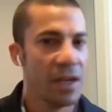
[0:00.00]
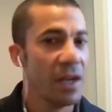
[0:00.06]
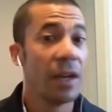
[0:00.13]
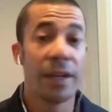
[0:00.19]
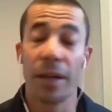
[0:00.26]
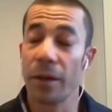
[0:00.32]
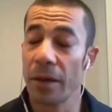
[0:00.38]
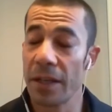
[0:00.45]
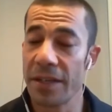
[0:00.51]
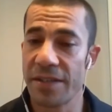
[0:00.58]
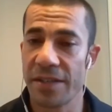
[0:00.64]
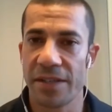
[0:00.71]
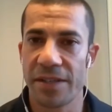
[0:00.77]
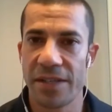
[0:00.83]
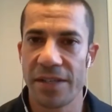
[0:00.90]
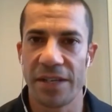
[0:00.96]
Early
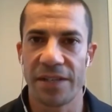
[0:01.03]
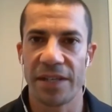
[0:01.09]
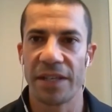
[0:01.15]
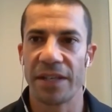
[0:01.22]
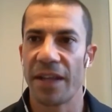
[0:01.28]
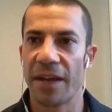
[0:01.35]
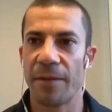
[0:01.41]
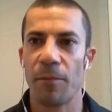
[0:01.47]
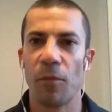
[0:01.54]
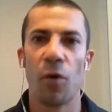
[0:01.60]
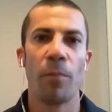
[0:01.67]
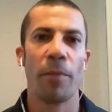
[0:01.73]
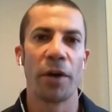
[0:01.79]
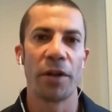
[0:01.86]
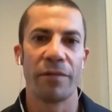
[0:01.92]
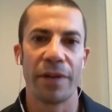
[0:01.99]
success, and they're more
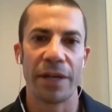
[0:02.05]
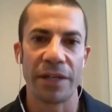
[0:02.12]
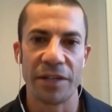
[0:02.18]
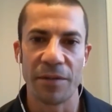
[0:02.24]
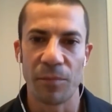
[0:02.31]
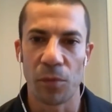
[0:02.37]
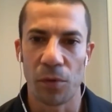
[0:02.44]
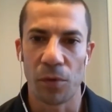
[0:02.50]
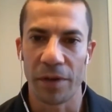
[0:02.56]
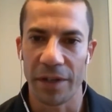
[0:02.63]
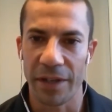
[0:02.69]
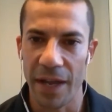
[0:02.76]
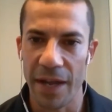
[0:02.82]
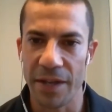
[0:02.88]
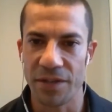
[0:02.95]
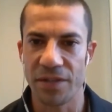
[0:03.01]
motivated and more
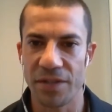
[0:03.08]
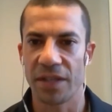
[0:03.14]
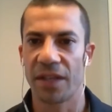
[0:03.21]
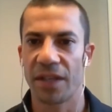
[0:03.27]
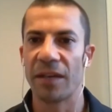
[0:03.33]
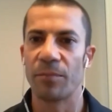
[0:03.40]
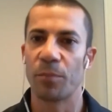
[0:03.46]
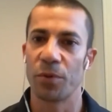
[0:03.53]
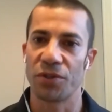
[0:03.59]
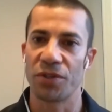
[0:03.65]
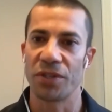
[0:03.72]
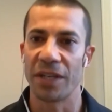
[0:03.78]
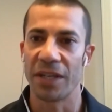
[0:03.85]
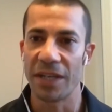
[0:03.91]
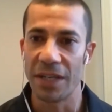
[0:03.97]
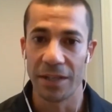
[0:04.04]
engaged to keep pushing
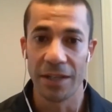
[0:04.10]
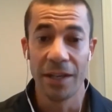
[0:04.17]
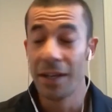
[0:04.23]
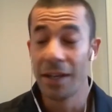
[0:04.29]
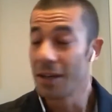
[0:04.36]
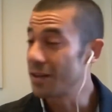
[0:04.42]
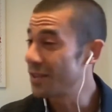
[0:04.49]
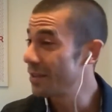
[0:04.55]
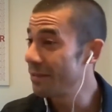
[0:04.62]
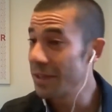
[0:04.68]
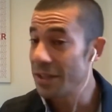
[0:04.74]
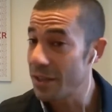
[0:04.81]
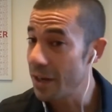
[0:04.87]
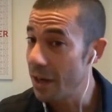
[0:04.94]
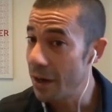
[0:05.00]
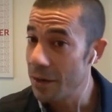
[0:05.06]
ahead. Because if this
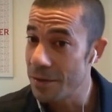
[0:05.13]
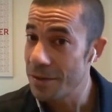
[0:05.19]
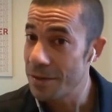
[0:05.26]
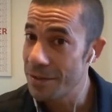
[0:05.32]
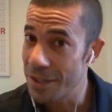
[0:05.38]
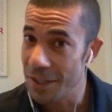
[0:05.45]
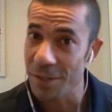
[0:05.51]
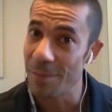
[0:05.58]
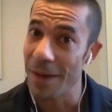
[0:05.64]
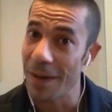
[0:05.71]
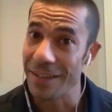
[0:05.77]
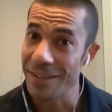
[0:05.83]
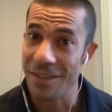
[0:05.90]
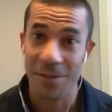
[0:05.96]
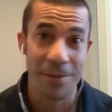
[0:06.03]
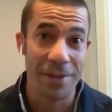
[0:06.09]
goes 6
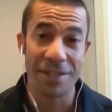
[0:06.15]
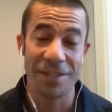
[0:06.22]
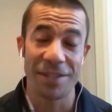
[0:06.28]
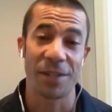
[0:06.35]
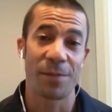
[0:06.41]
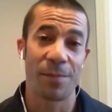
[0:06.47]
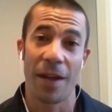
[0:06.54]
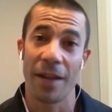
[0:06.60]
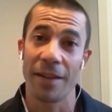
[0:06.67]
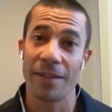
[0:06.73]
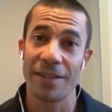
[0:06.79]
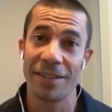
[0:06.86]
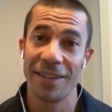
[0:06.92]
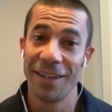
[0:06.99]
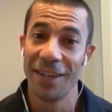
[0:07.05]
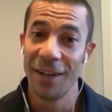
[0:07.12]
months, 3 to 6
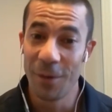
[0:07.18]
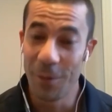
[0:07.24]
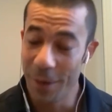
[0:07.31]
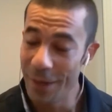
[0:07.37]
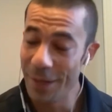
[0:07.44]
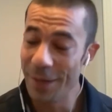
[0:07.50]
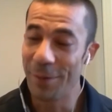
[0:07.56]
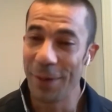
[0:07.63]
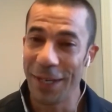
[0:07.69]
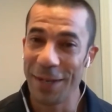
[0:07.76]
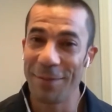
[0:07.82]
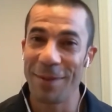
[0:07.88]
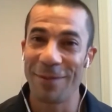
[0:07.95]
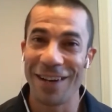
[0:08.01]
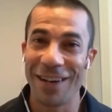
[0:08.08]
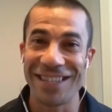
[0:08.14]
months, we're going to
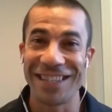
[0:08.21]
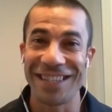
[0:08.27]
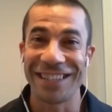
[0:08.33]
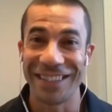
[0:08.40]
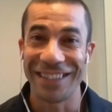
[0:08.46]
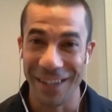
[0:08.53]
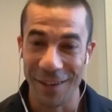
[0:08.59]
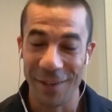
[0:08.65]
be facing,